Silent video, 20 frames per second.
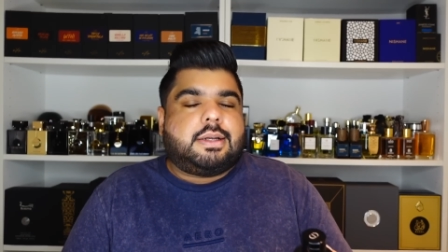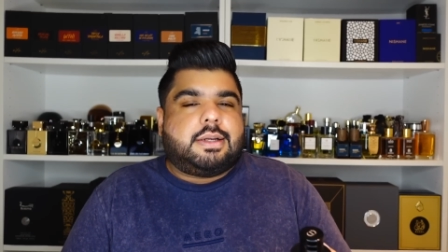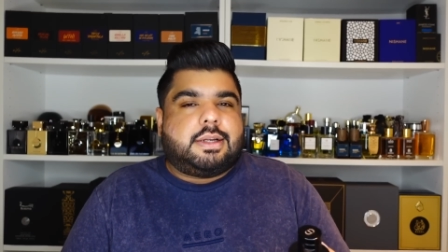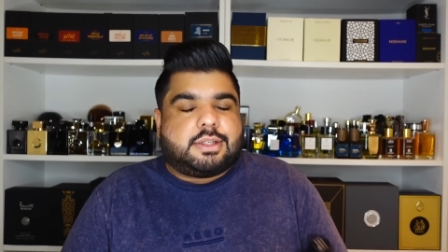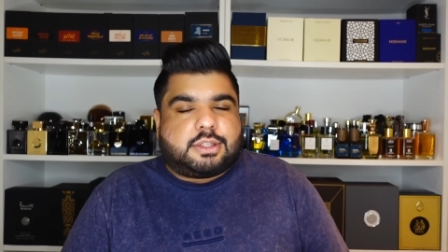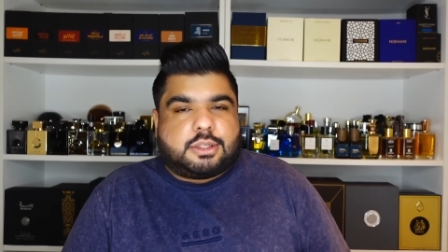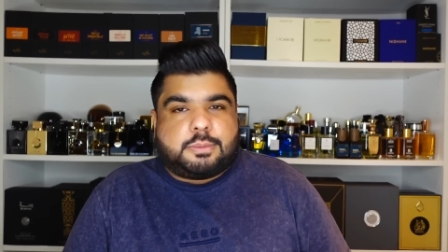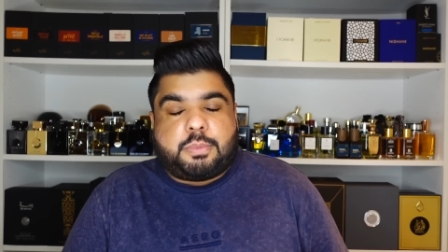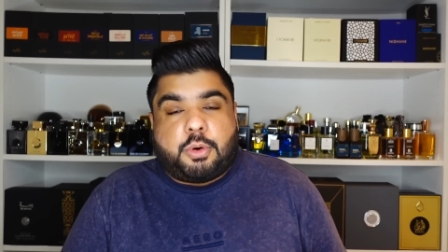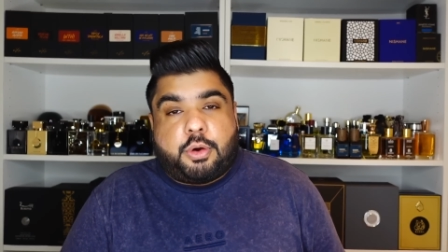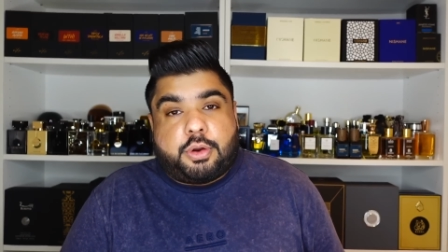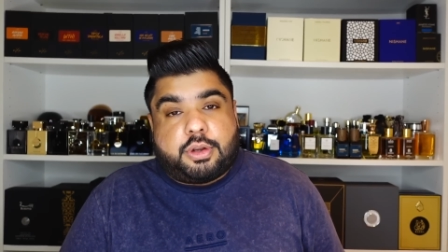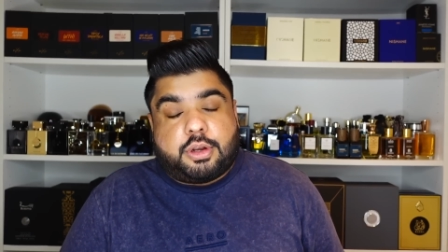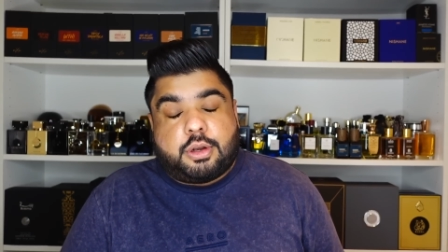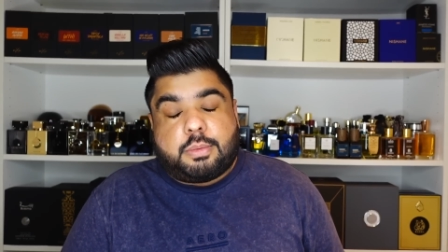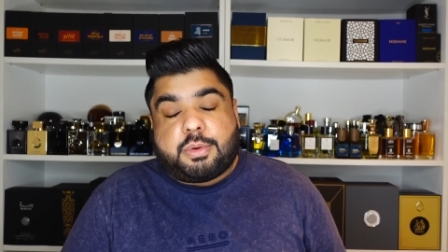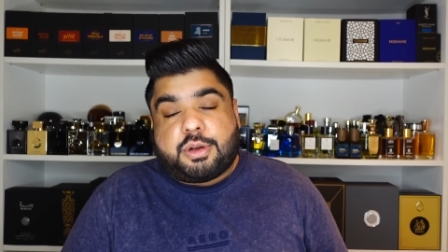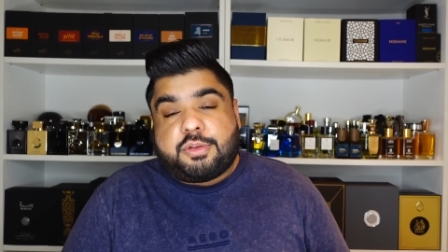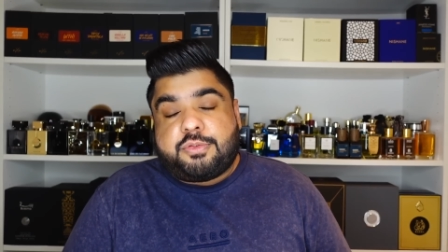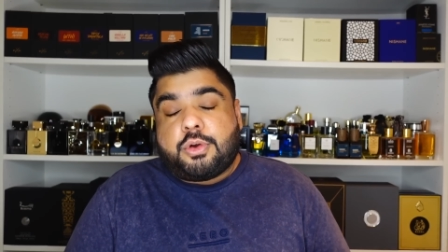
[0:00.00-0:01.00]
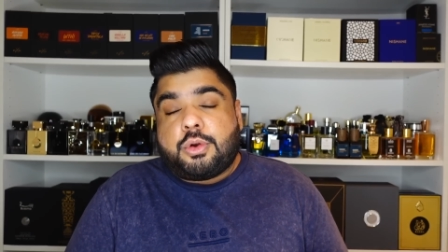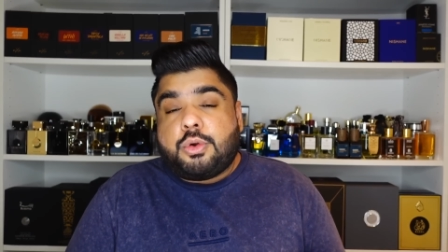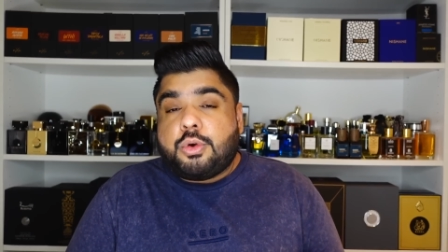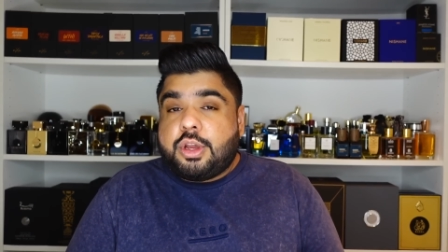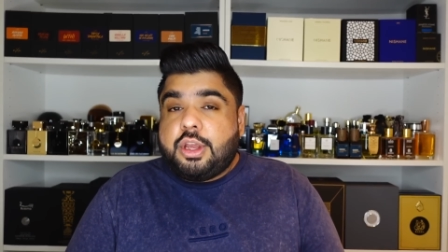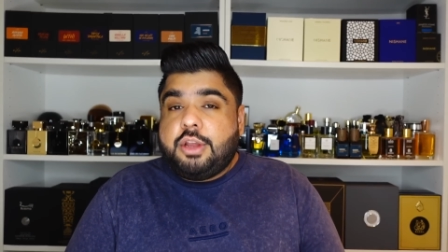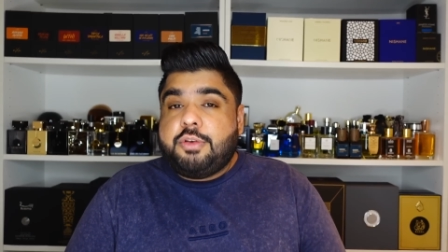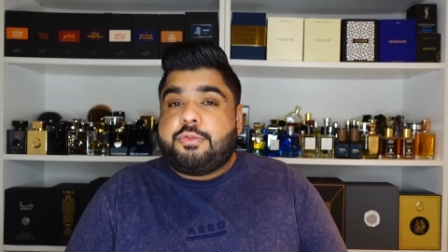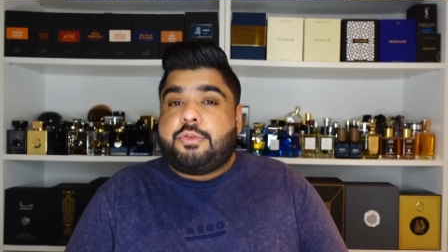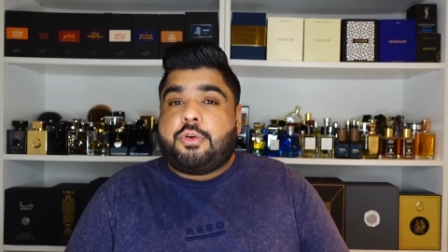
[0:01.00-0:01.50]
disappointed but if you're
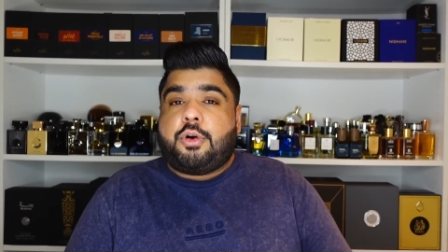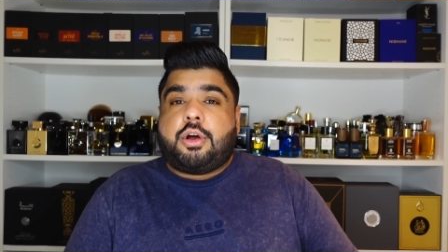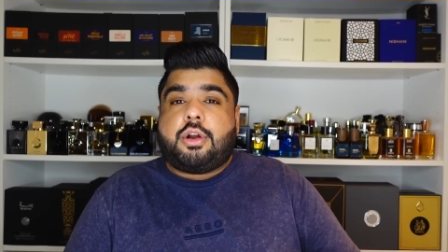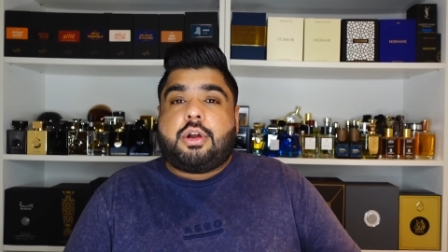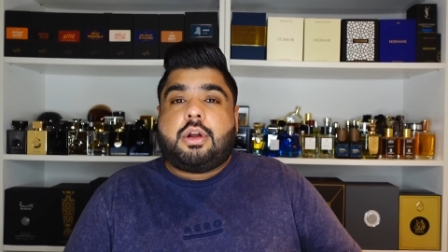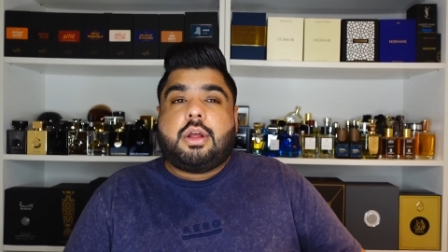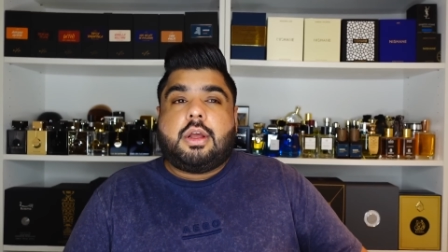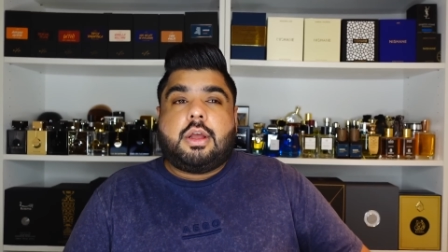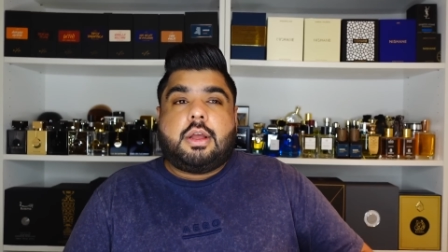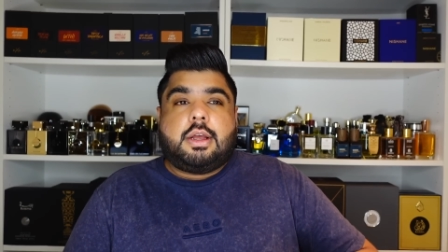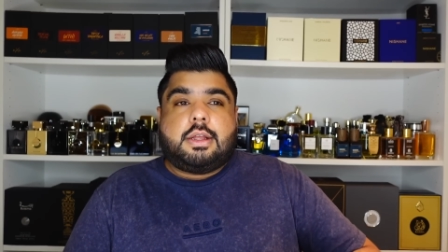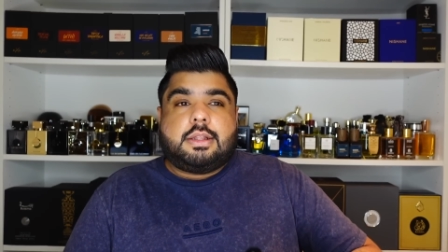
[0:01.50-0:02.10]
looking for